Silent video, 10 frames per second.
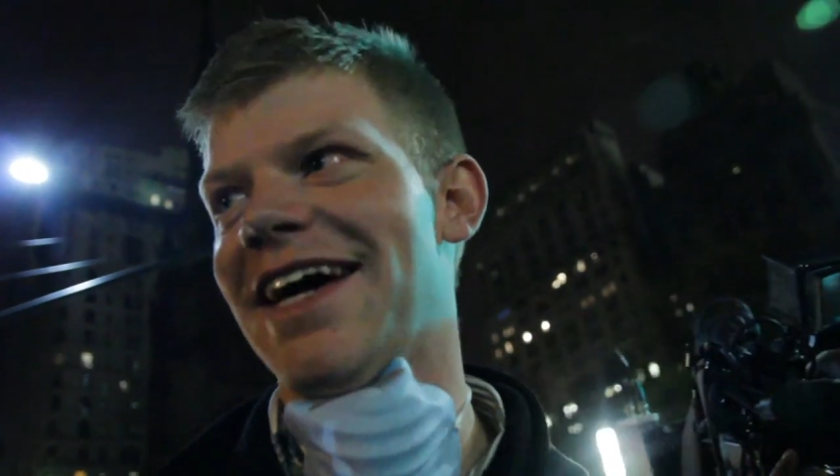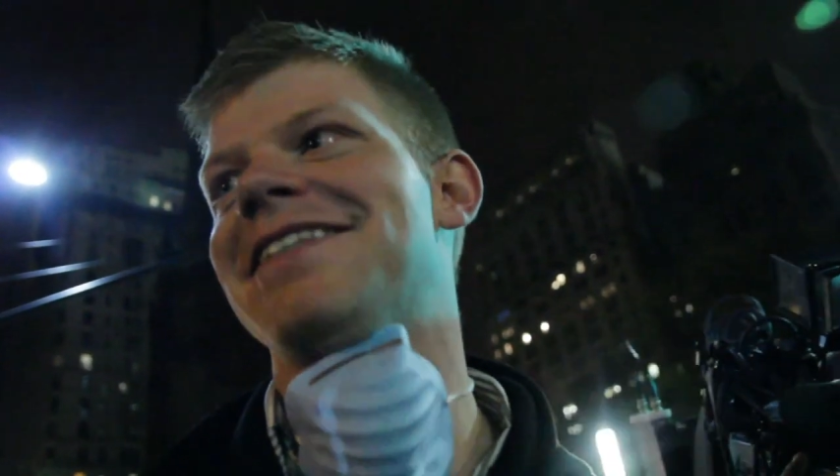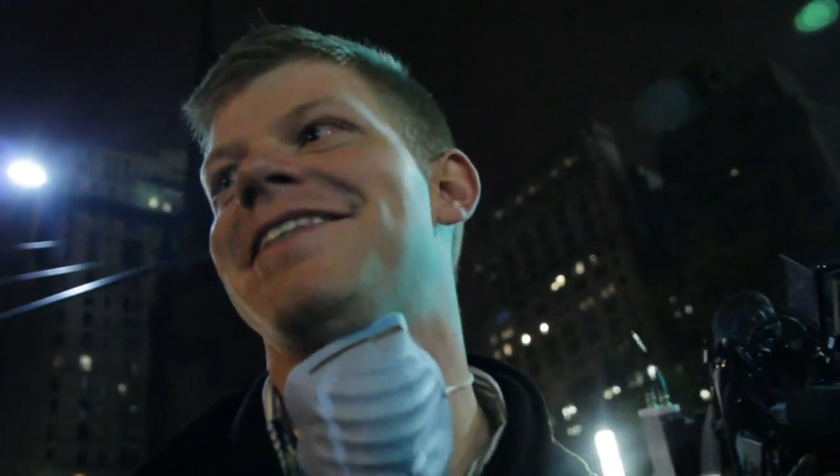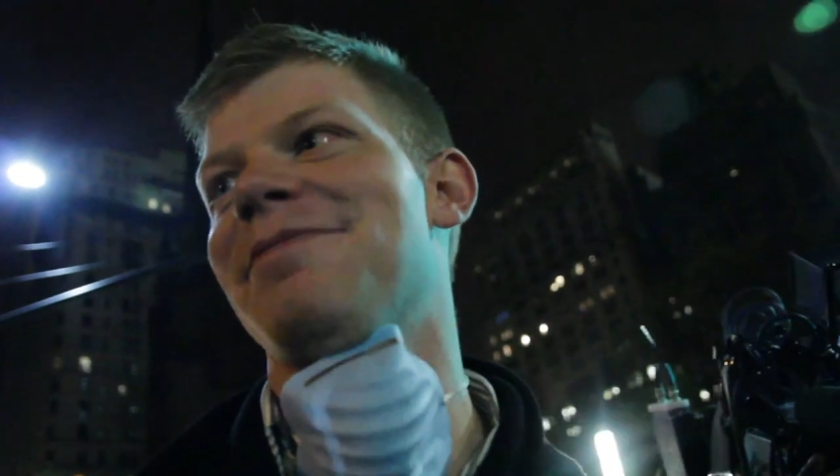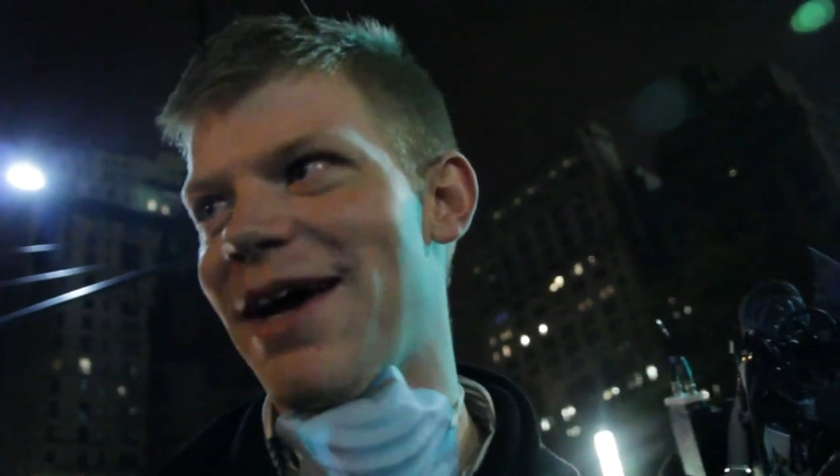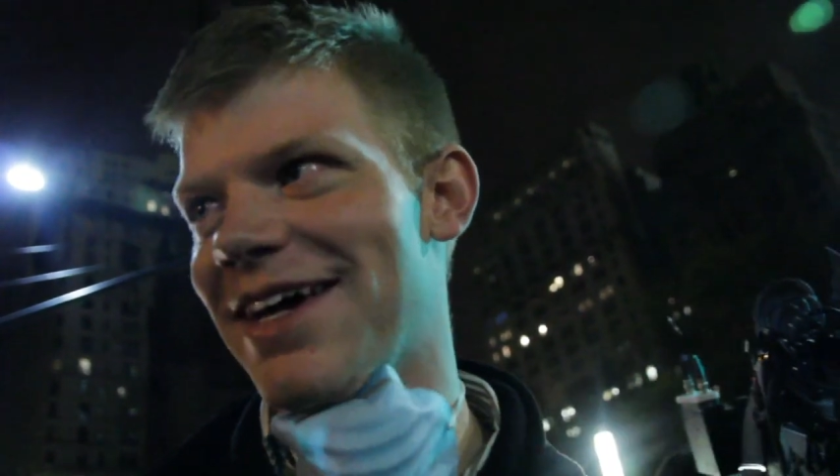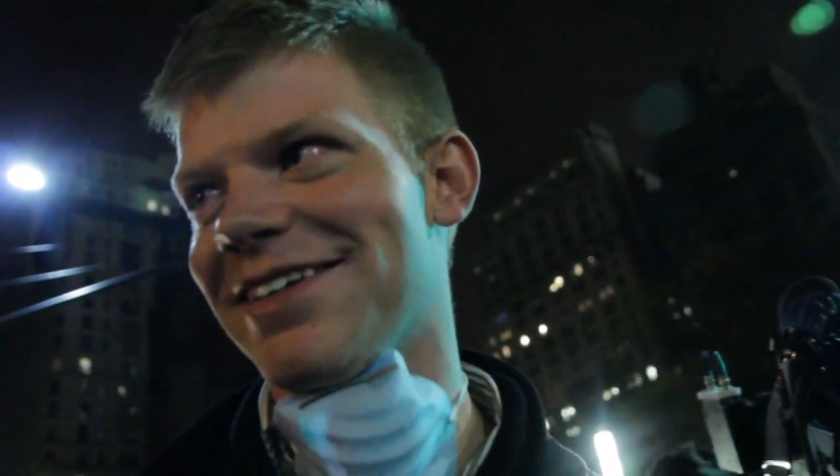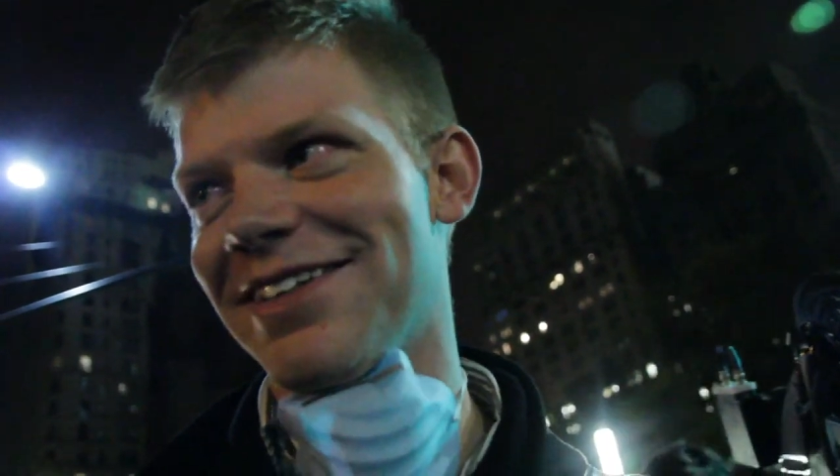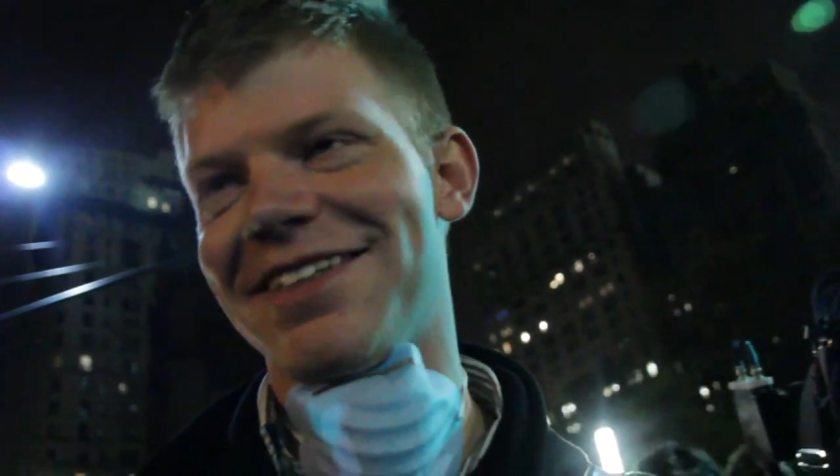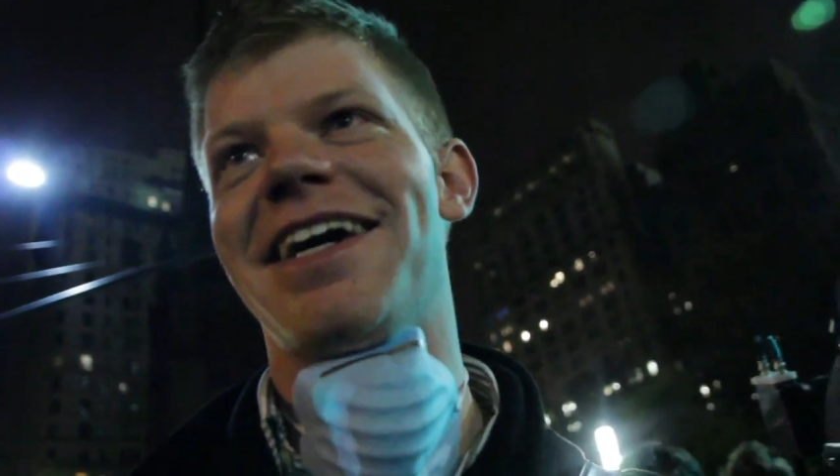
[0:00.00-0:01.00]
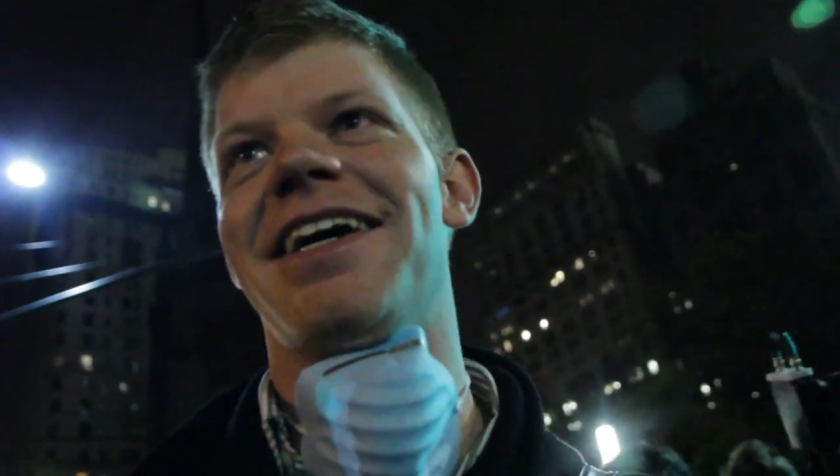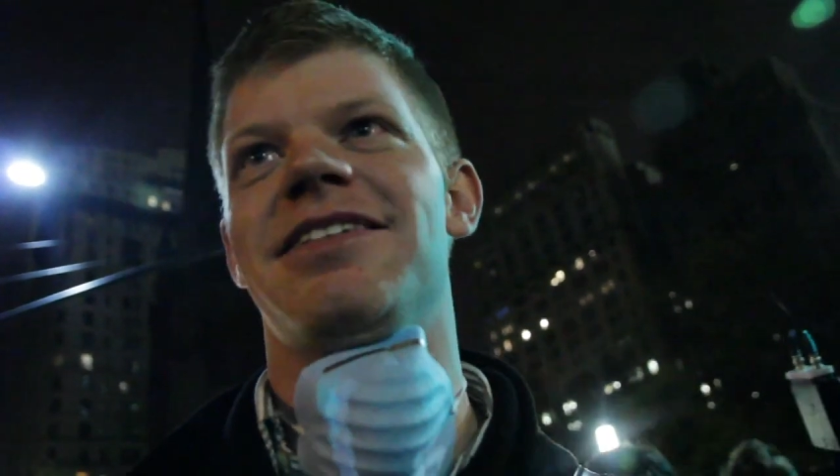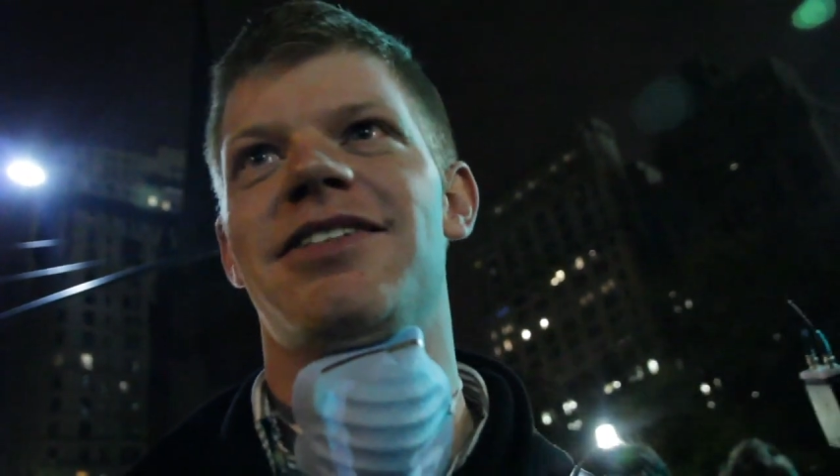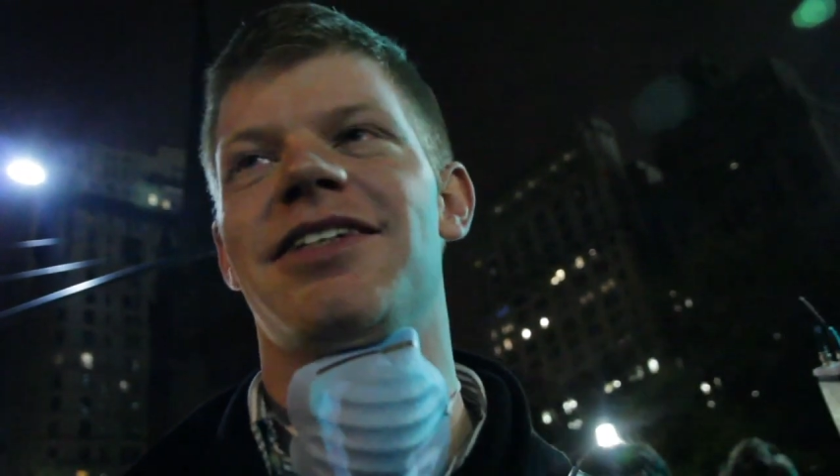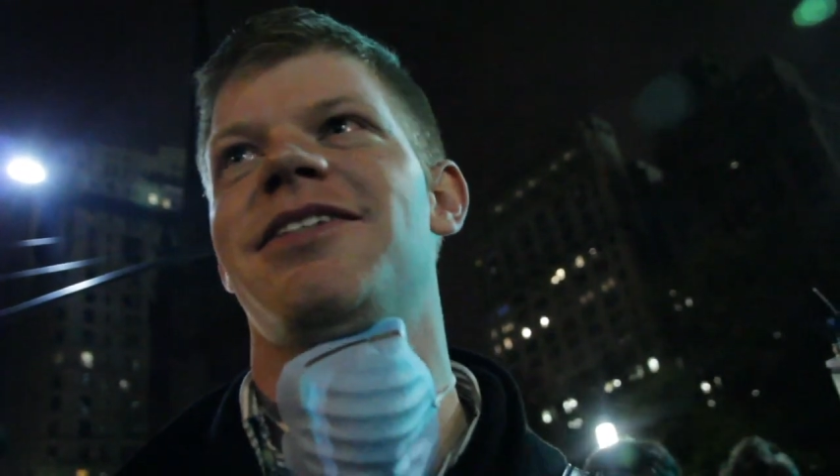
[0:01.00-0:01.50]
that's the medical
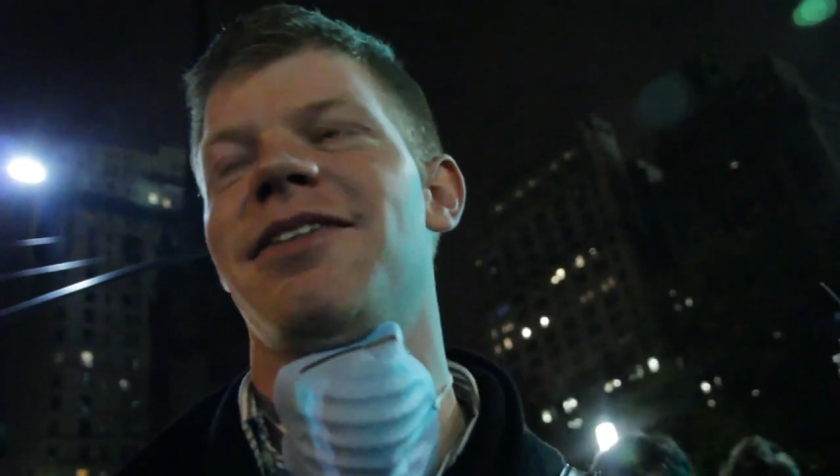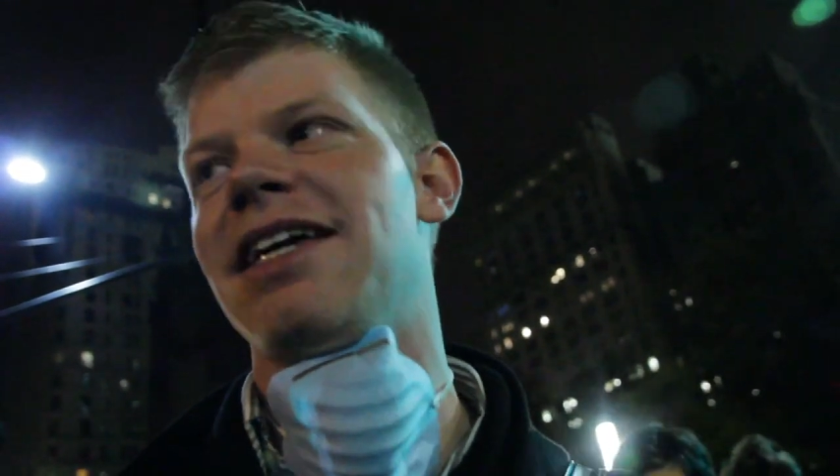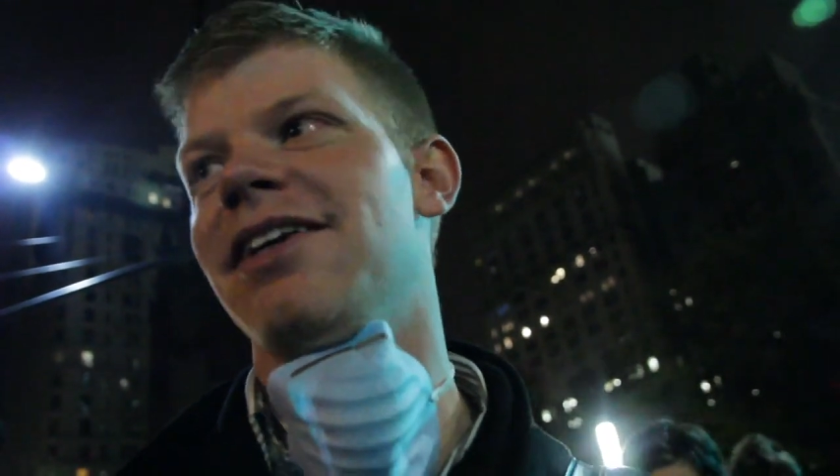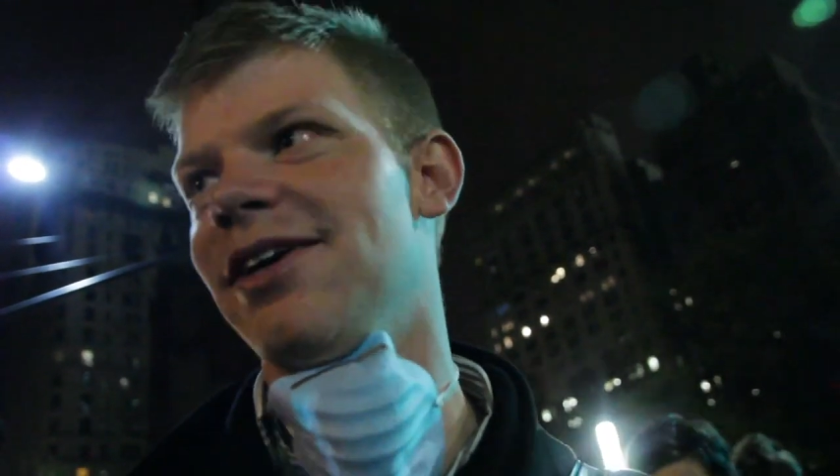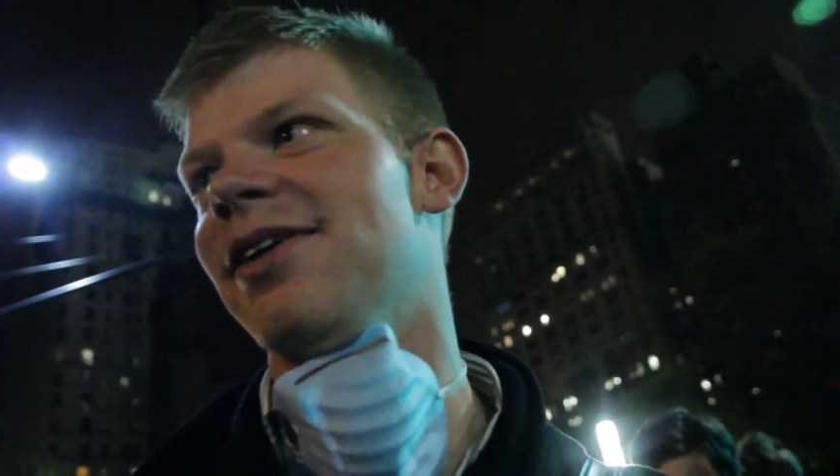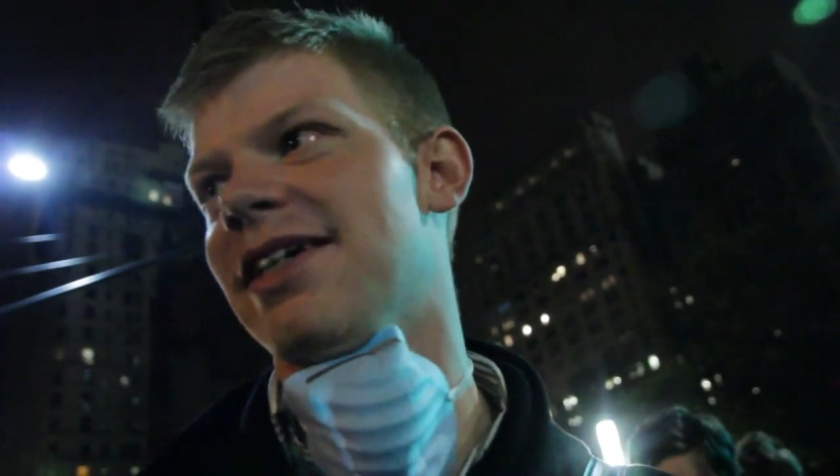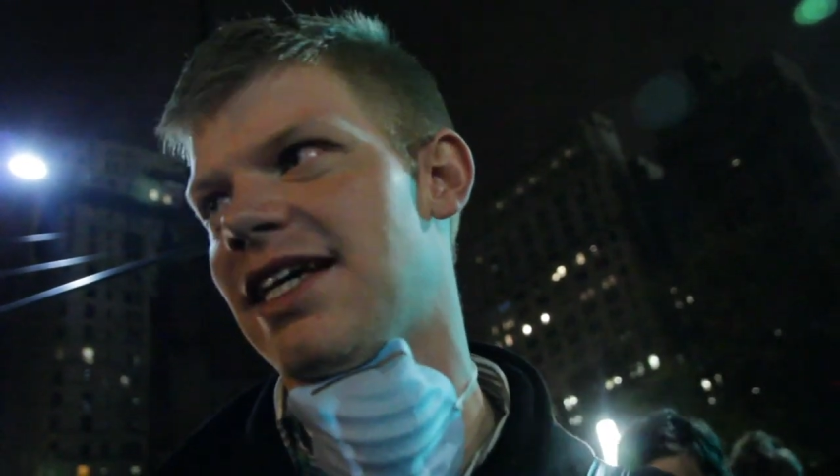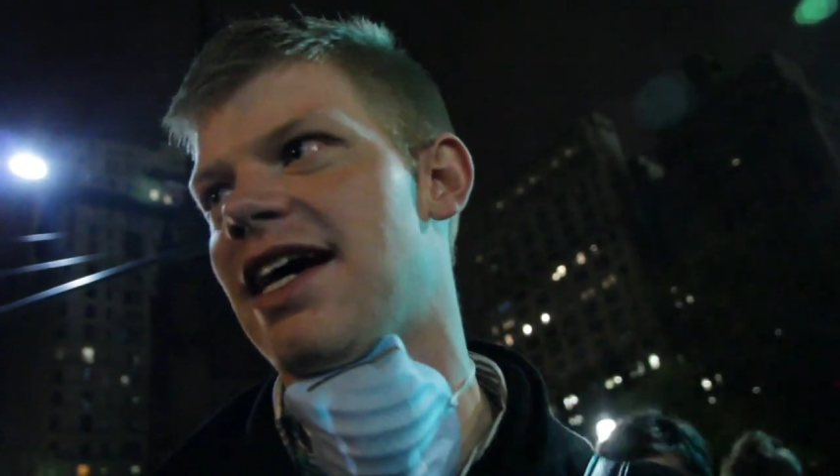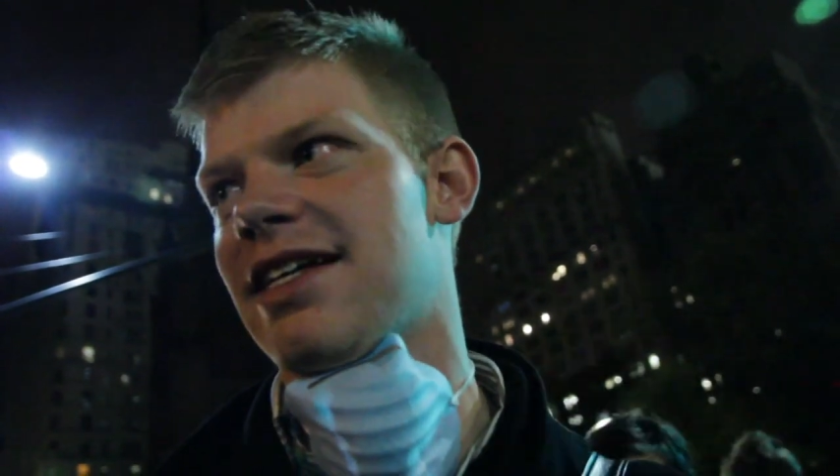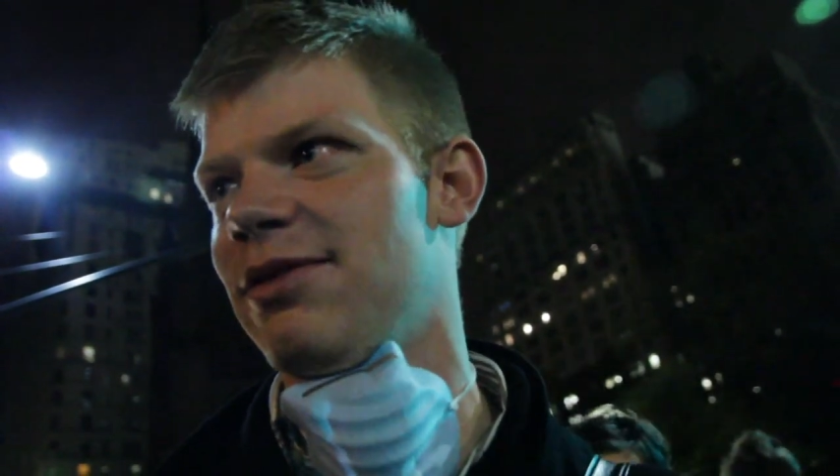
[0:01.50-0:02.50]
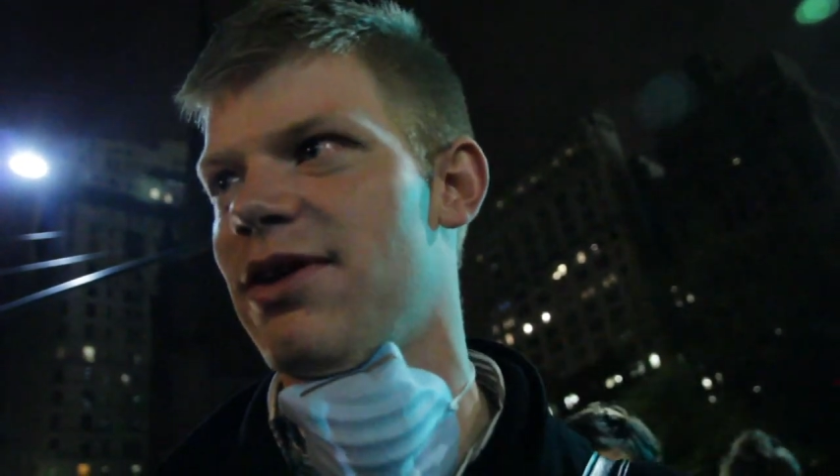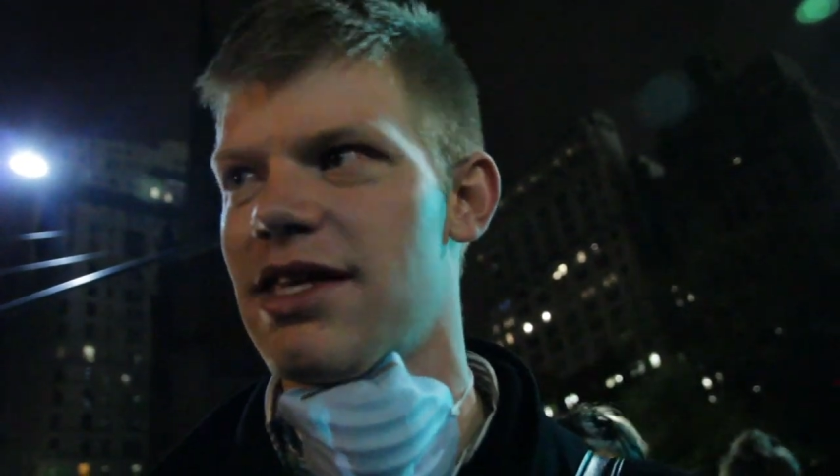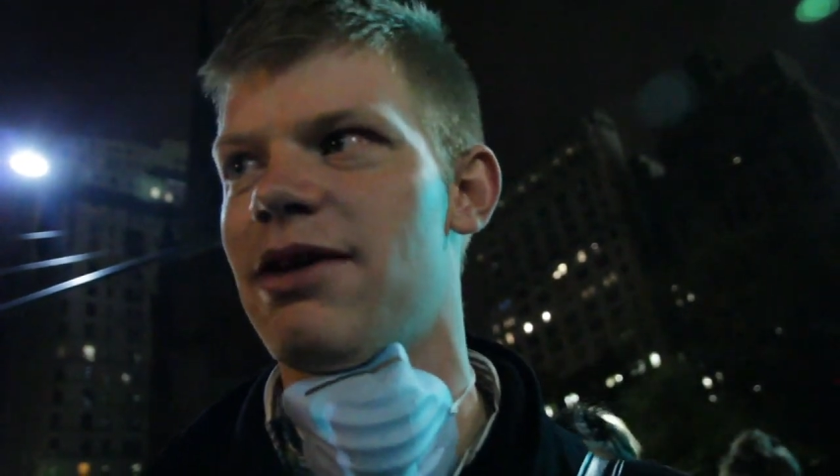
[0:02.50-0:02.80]
tent," just so they knew exactly what